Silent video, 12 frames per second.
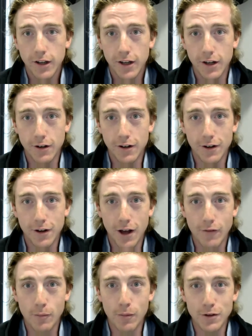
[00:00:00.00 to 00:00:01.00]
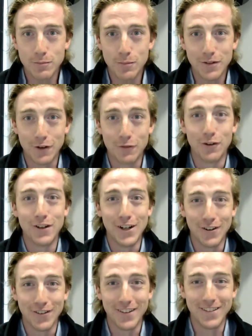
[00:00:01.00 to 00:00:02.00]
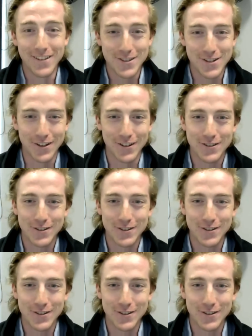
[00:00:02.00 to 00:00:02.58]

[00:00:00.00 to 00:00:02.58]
and have a much different year than this year.